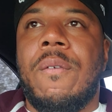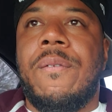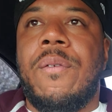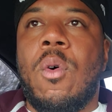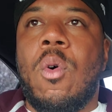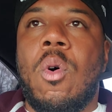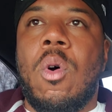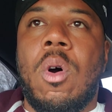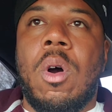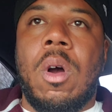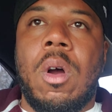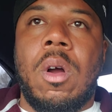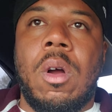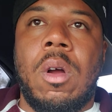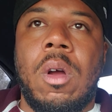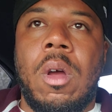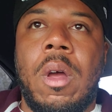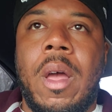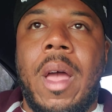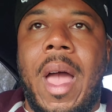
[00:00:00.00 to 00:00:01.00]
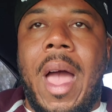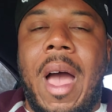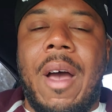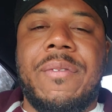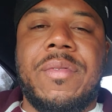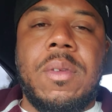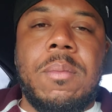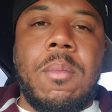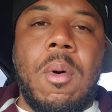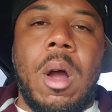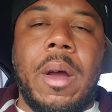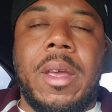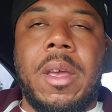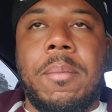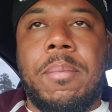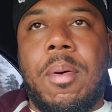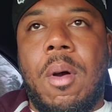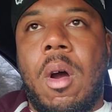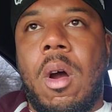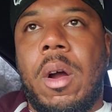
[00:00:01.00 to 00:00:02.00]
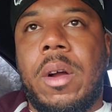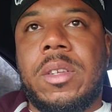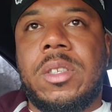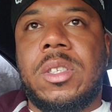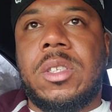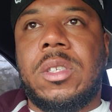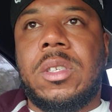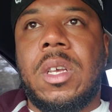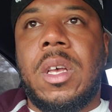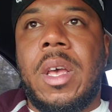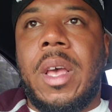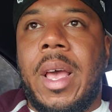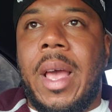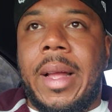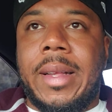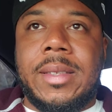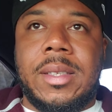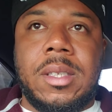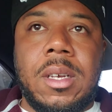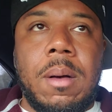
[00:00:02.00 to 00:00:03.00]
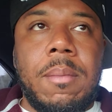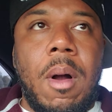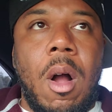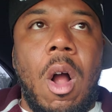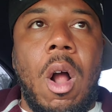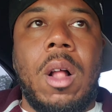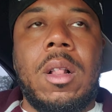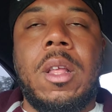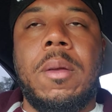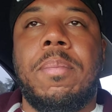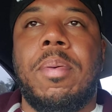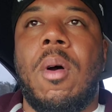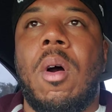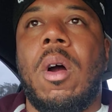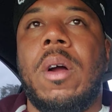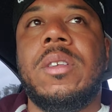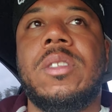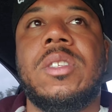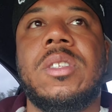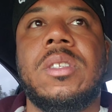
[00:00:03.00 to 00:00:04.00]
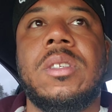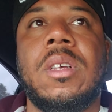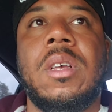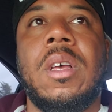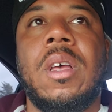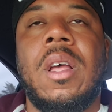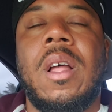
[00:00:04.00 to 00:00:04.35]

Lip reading: for aftermarket parts and some Harley parts